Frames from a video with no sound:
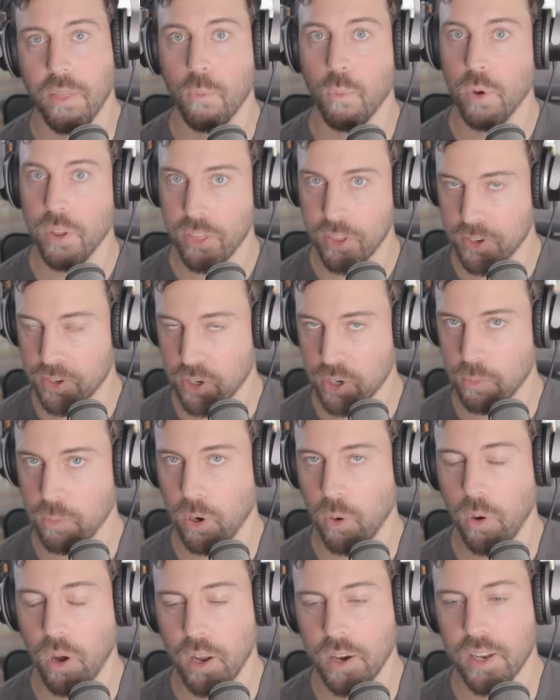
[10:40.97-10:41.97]
with the
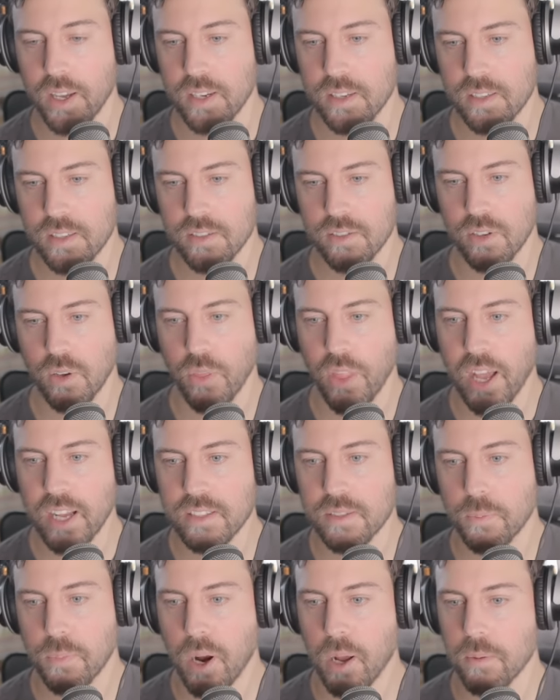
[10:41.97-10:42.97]
turbo on it. So
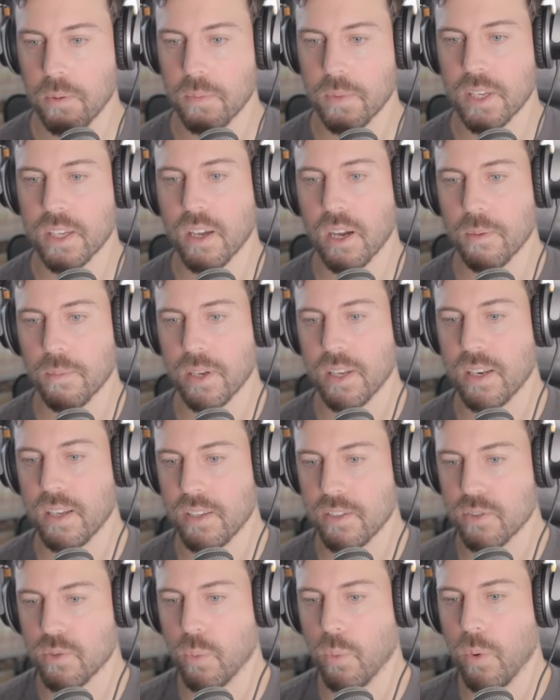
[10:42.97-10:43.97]
that's probably coming as